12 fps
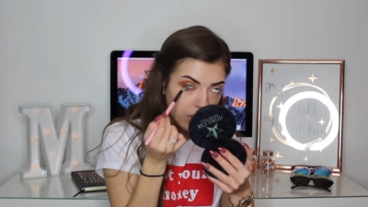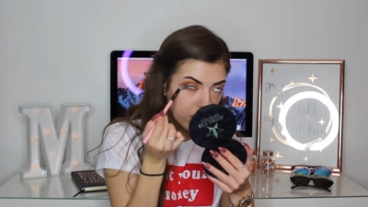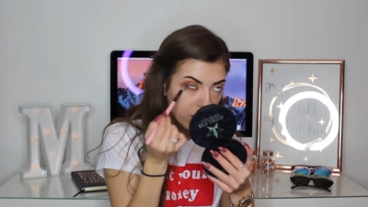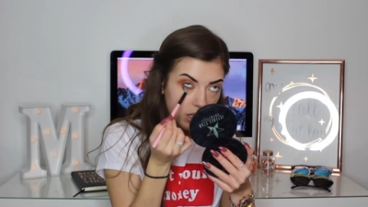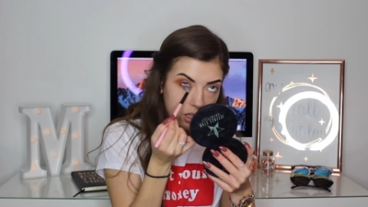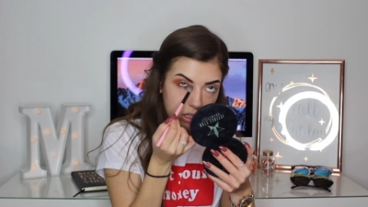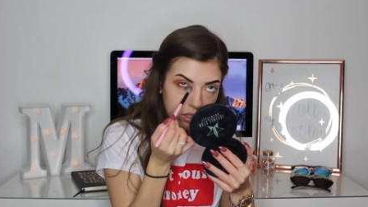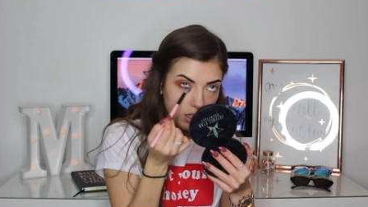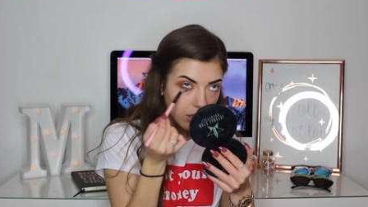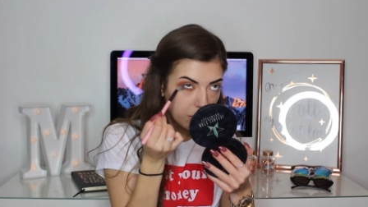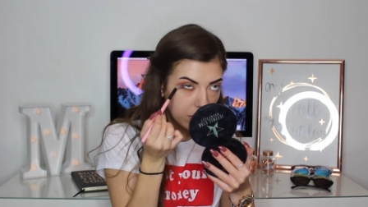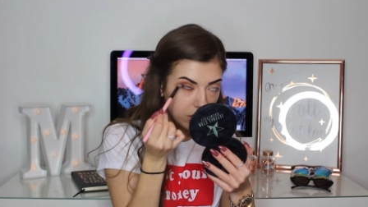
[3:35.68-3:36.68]
and it
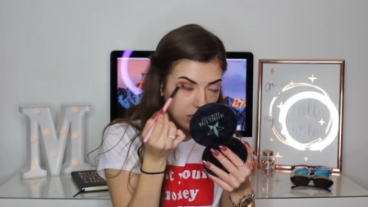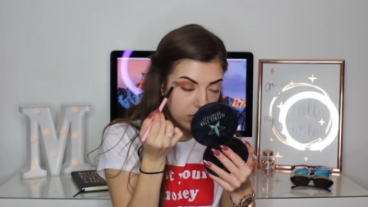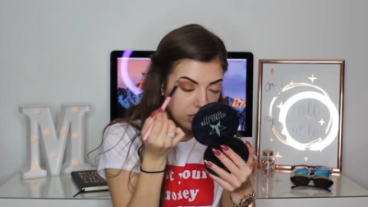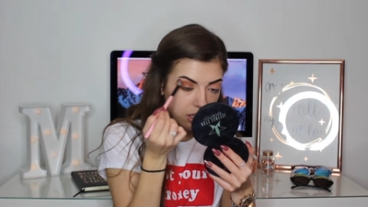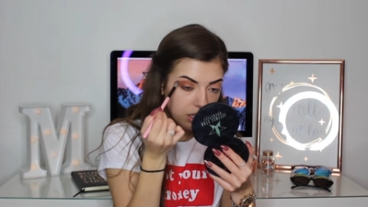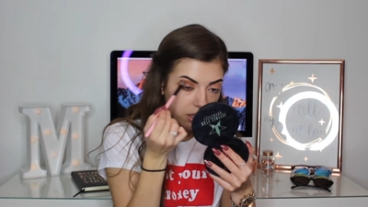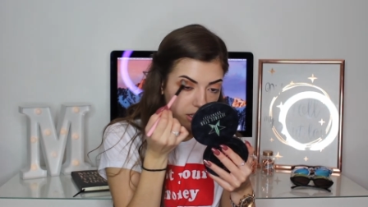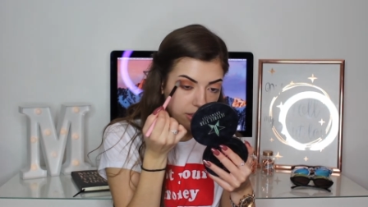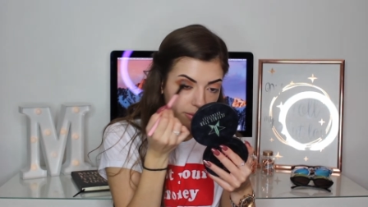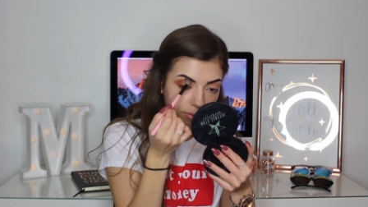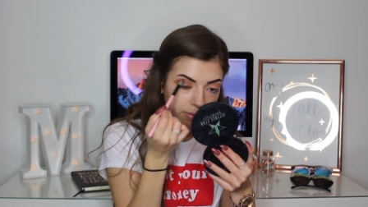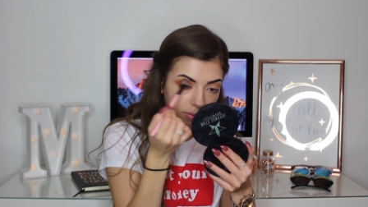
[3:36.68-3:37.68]
seems to be together.
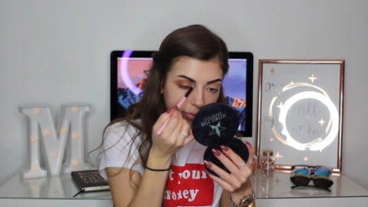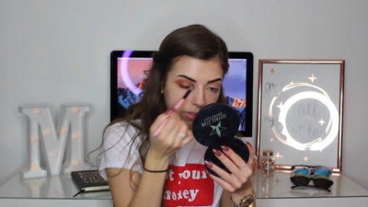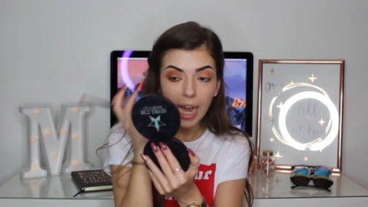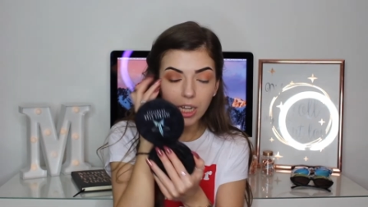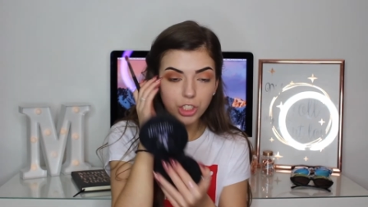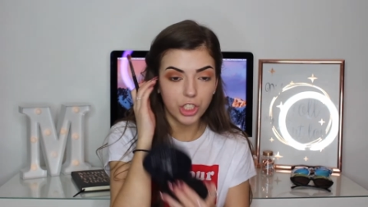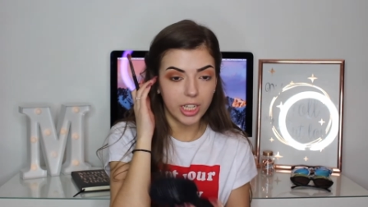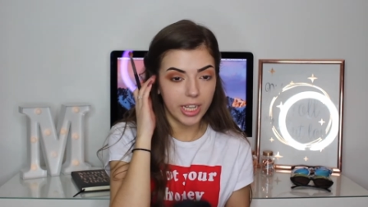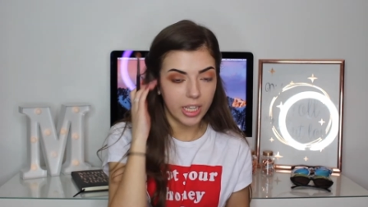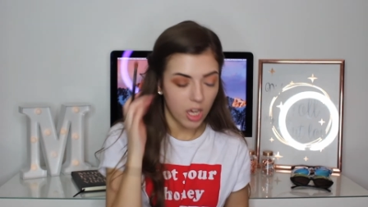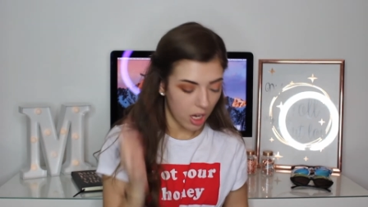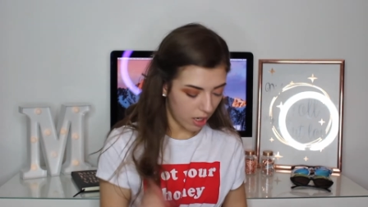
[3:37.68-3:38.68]

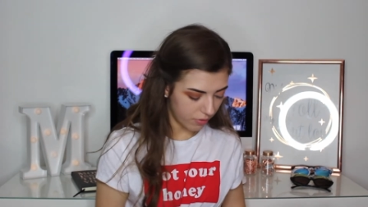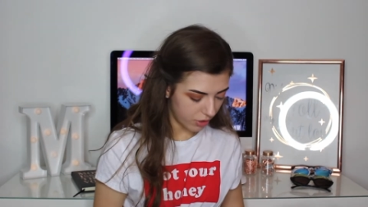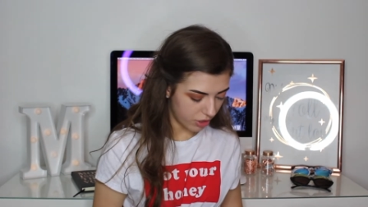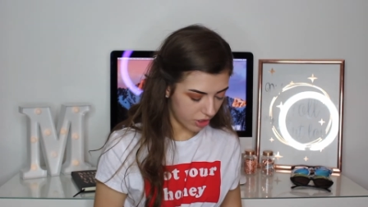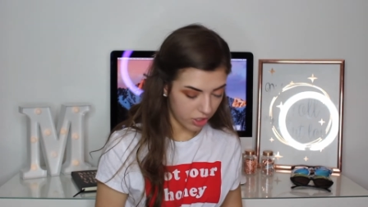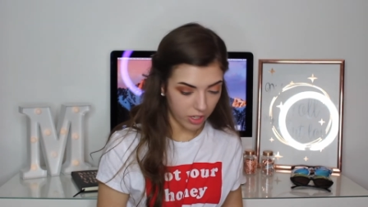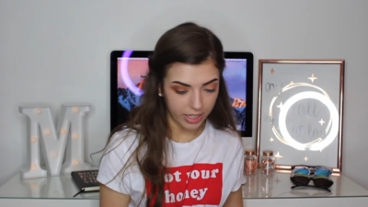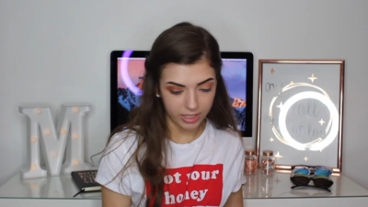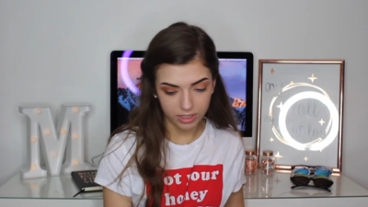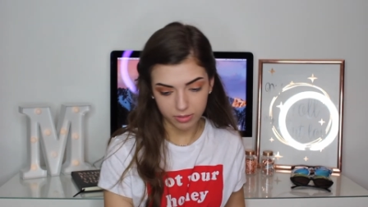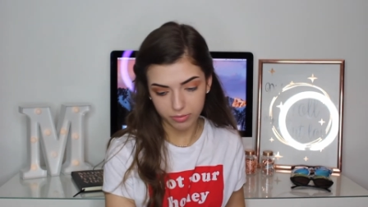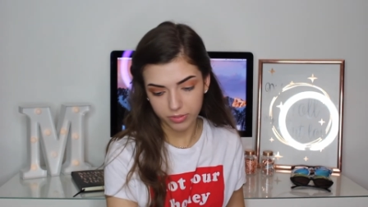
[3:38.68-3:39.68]
Actually, I've just
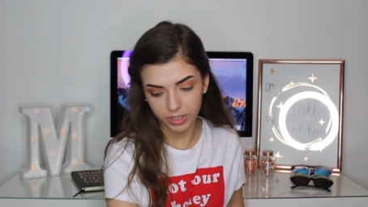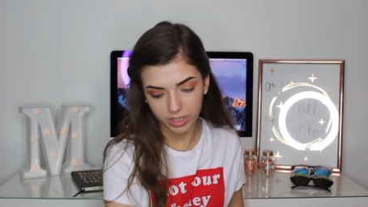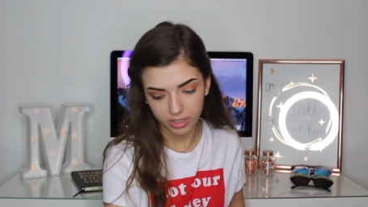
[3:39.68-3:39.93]
decided something.